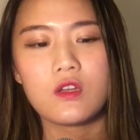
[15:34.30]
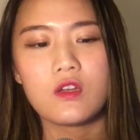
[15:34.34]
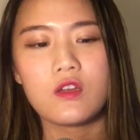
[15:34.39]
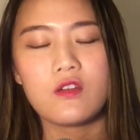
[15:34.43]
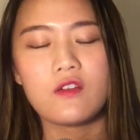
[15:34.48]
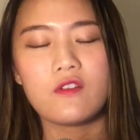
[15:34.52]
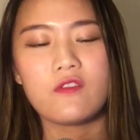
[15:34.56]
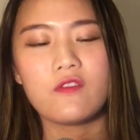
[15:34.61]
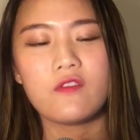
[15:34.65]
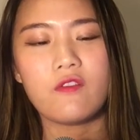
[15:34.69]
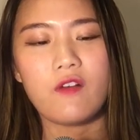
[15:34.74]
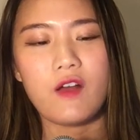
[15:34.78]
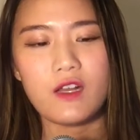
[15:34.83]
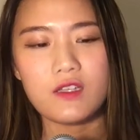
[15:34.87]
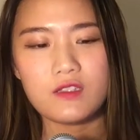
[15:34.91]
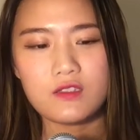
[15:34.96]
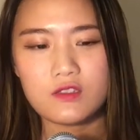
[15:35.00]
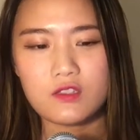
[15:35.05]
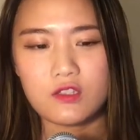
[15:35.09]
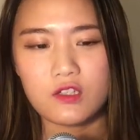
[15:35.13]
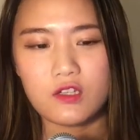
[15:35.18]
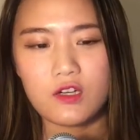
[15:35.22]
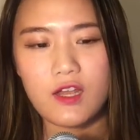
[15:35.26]

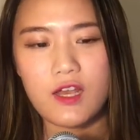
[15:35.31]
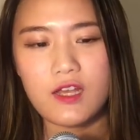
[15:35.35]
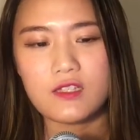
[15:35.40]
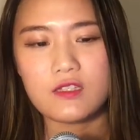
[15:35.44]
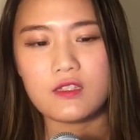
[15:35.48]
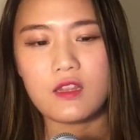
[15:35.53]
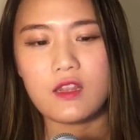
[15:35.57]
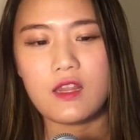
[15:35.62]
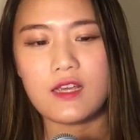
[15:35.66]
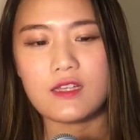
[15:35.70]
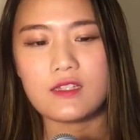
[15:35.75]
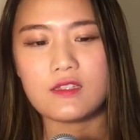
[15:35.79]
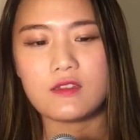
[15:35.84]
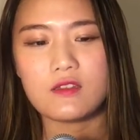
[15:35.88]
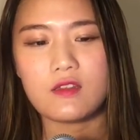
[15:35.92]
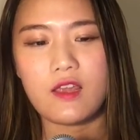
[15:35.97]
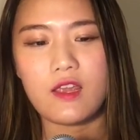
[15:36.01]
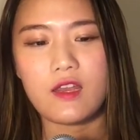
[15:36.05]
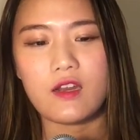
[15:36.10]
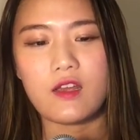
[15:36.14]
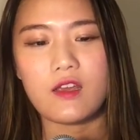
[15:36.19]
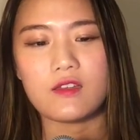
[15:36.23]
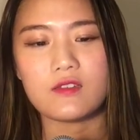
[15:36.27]
faster as less
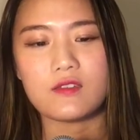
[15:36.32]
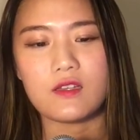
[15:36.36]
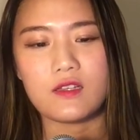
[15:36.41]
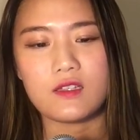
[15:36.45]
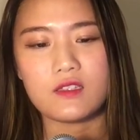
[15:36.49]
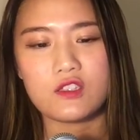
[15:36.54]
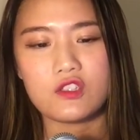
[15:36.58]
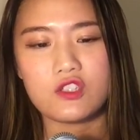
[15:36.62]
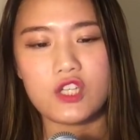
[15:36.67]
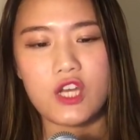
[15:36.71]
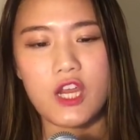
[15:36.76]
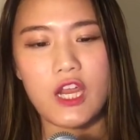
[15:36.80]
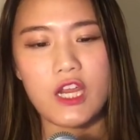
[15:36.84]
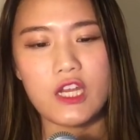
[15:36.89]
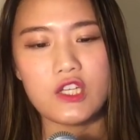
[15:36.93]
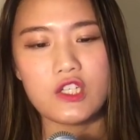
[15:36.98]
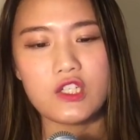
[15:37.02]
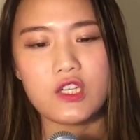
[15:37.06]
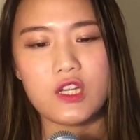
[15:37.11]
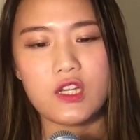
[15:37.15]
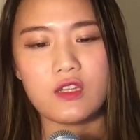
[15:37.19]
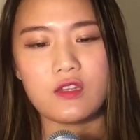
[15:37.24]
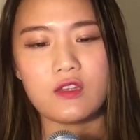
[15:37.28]
data is
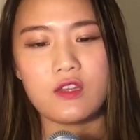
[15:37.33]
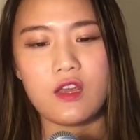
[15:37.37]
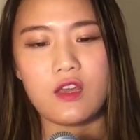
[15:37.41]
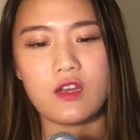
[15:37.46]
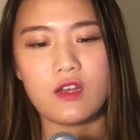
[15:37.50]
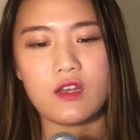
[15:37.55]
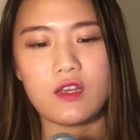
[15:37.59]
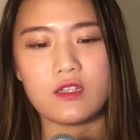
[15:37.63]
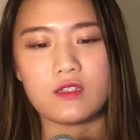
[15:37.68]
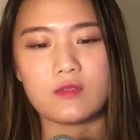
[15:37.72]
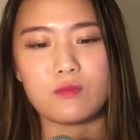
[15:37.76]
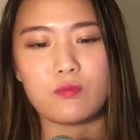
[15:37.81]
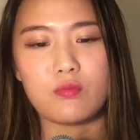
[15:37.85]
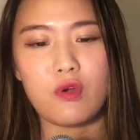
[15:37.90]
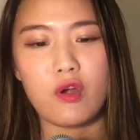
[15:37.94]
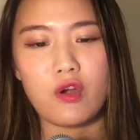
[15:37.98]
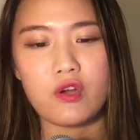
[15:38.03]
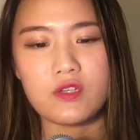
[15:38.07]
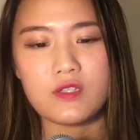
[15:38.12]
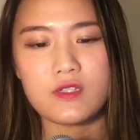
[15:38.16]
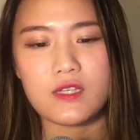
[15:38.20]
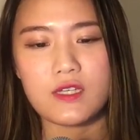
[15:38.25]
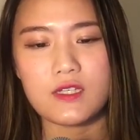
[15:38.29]
exchanged and data is
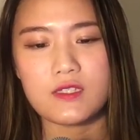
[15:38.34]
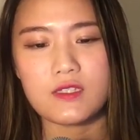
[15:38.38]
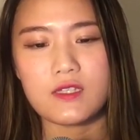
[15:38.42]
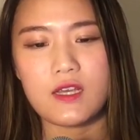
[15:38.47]
processed